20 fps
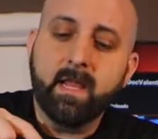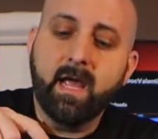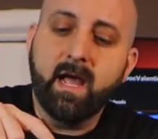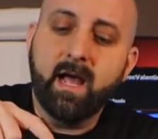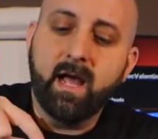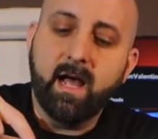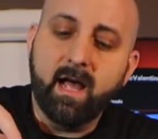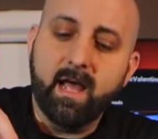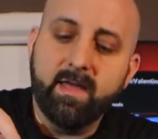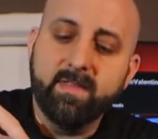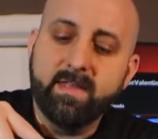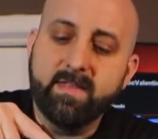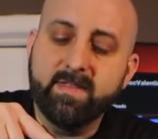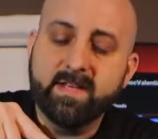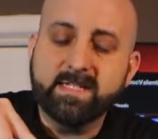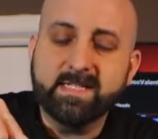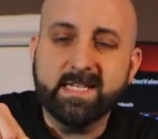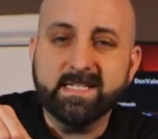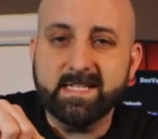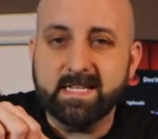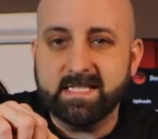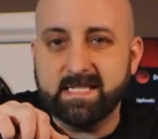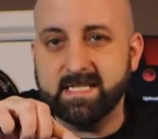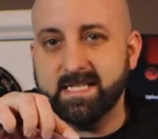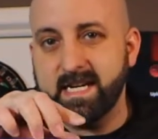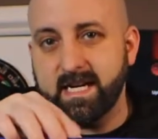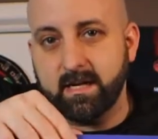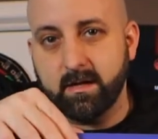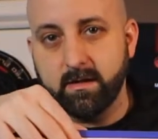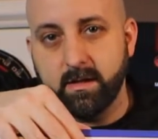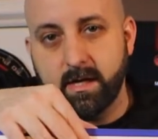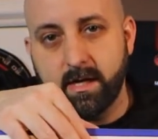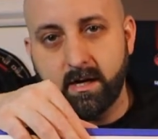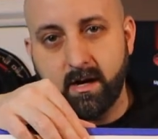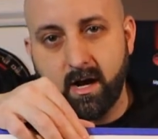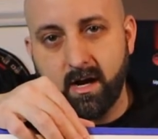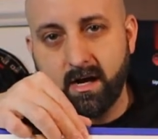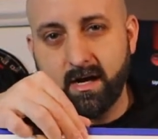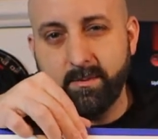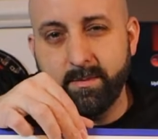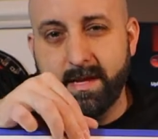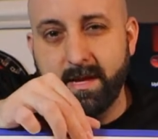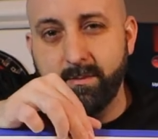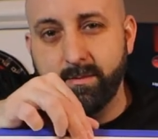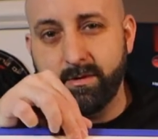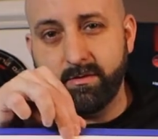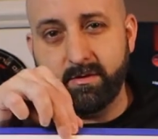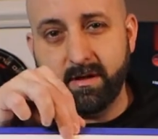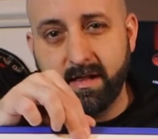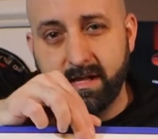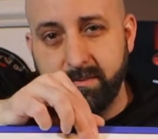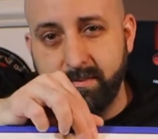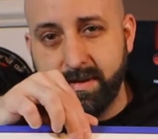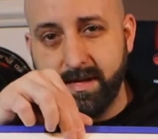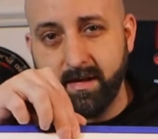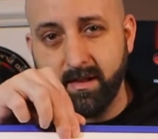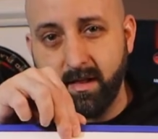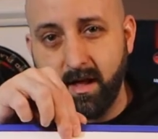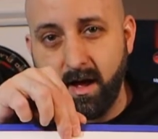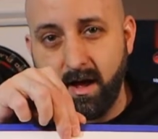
And then this is a sticker that you're not going to be able to really peel